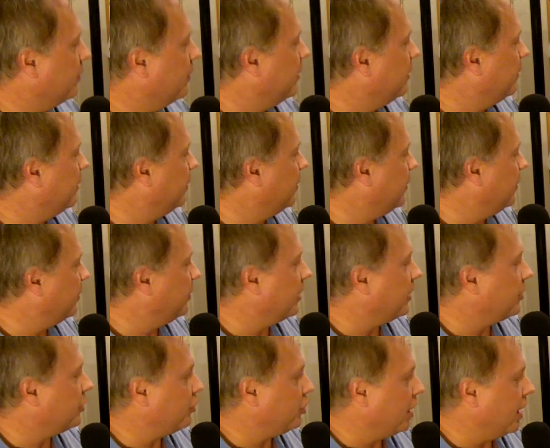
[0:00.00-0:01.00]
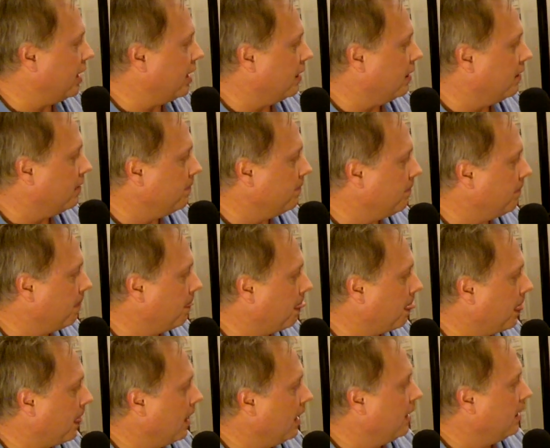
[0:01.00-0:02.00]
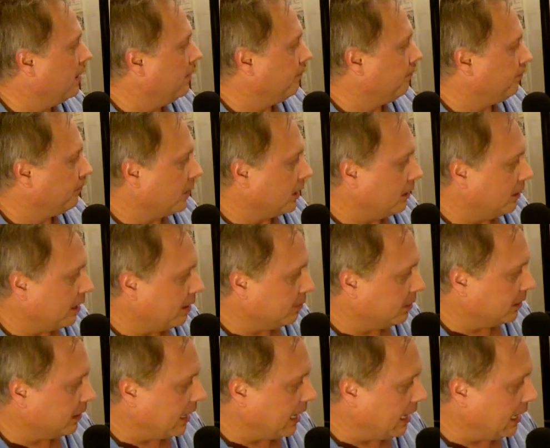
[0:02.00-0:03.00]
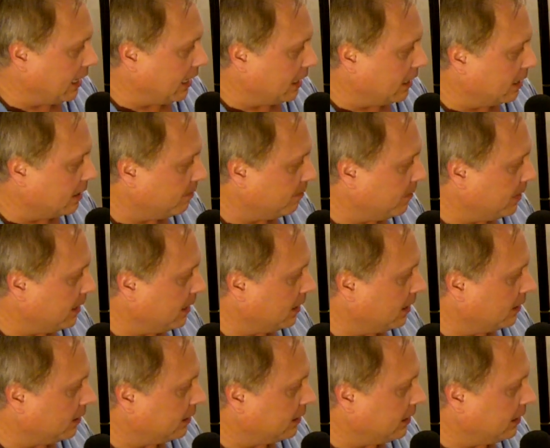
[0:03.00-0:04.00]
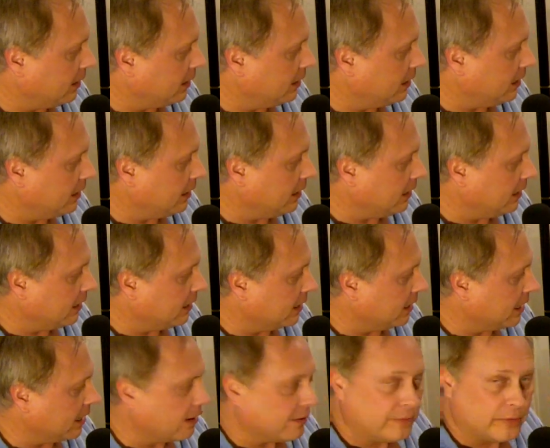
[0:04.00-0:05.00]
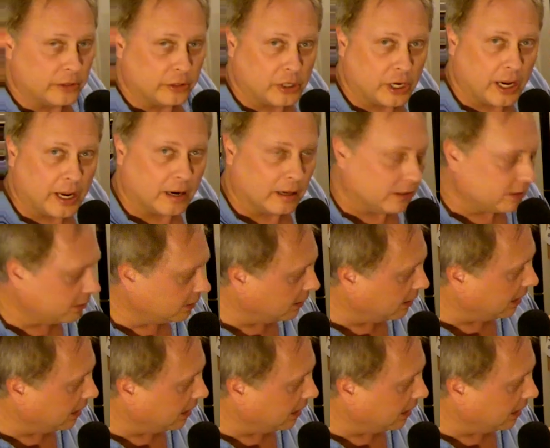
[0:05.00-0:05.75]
And this is a 6-channel, labeled A, B, C, D, E, and F, the channels.